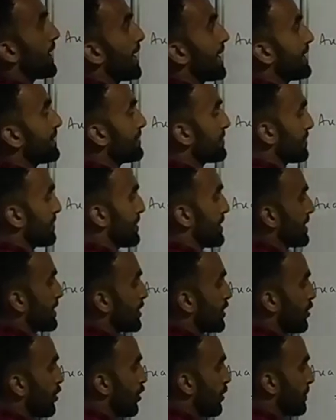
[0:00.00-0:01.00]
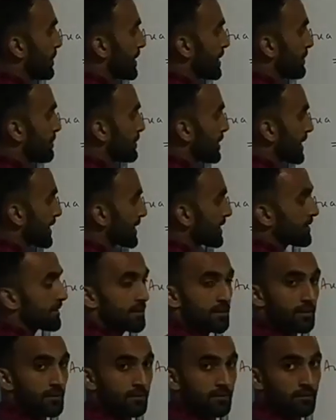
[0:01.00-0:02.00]
and 3. Open a bracket.
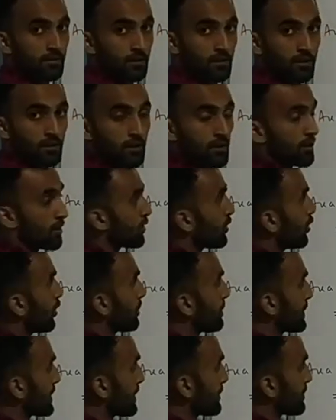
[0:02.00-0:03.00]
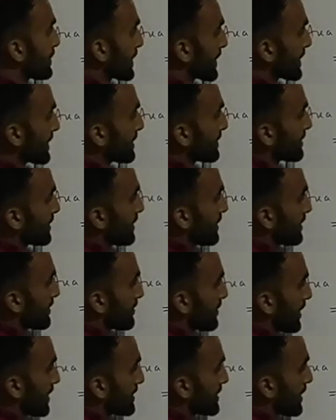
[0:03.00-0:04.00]
Open a bracket.
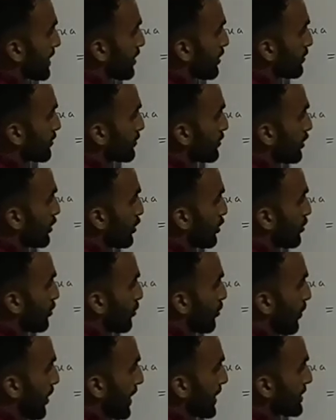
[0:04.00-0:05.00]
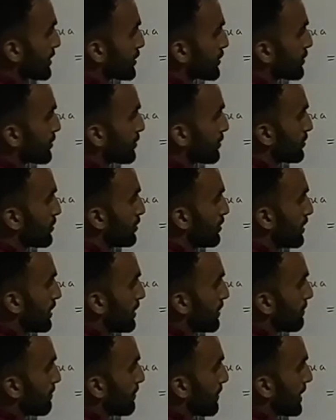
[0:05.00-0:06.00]
Write down y2
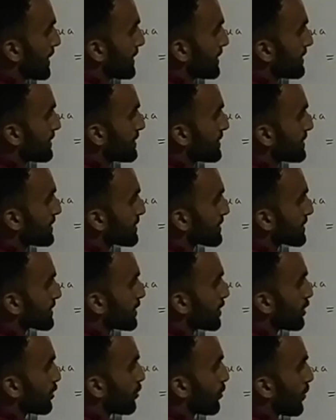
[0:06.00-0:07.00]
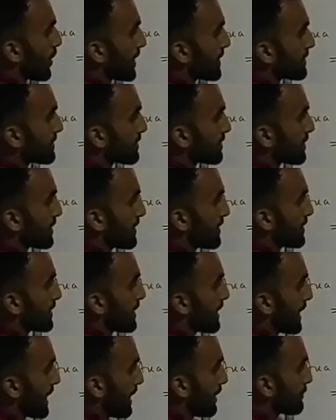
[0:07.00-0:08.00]
minus y3.
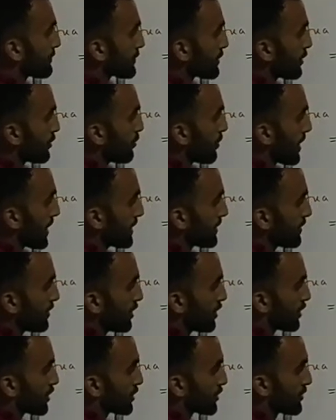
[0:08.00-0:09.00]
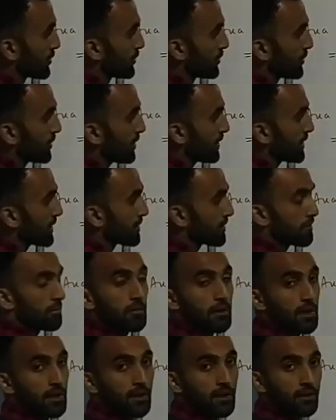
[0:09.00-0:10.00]
After 1, 2,
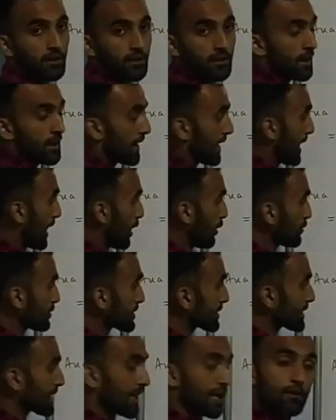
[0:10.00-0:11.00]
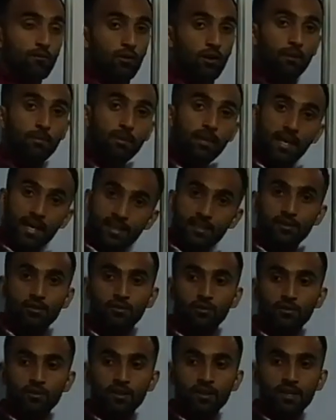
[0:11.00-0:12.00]
3. Outside will be x
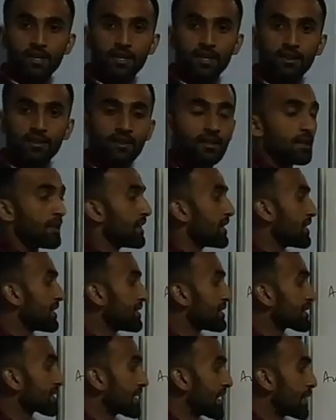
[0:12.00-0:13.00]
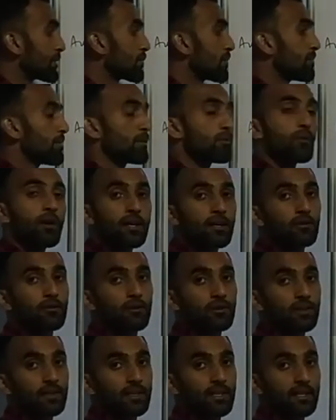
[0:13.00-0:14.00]
coordinate, inside will be y
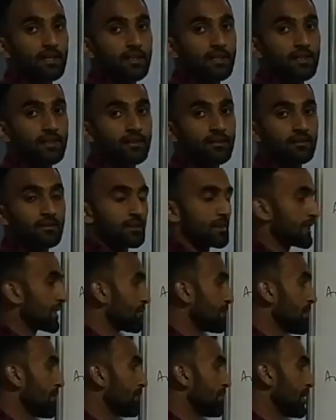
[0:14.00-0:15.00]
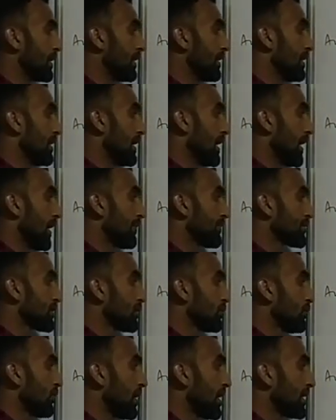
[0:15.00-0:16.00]
coordinate. Remember,
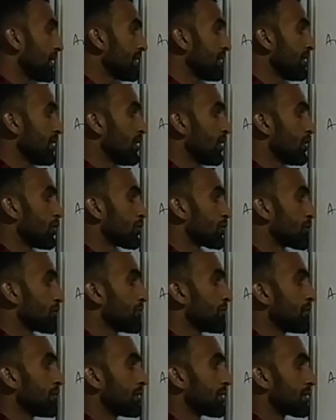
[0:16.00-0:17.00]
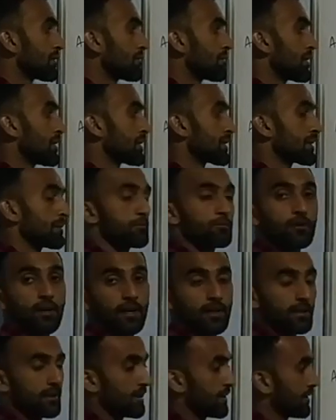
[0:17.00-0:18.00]
after 1, 2, 3.
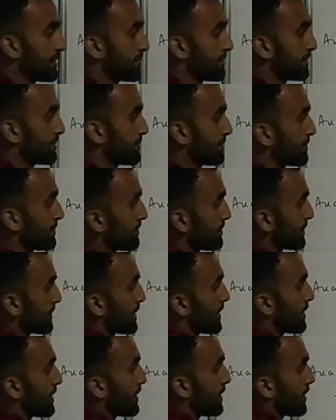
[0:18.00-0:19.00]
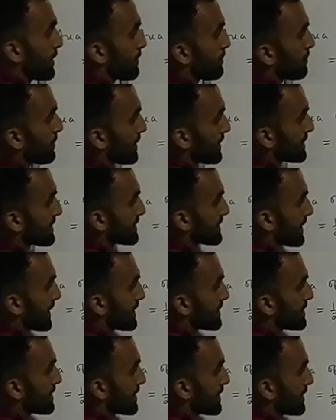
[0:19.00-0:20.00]
Subtract. Plus
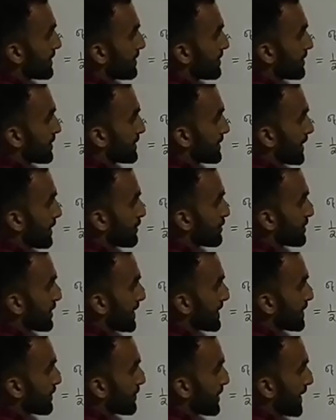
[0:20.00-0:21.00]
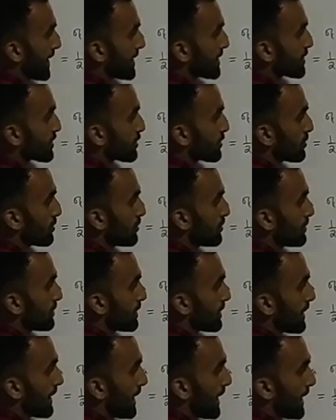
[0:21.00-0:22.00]
sign here. Now you write down x2.
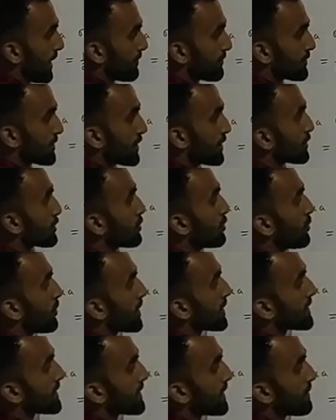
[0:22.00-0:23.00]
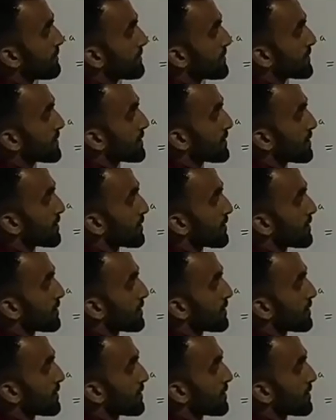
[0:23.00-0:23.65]
After 2 what comes?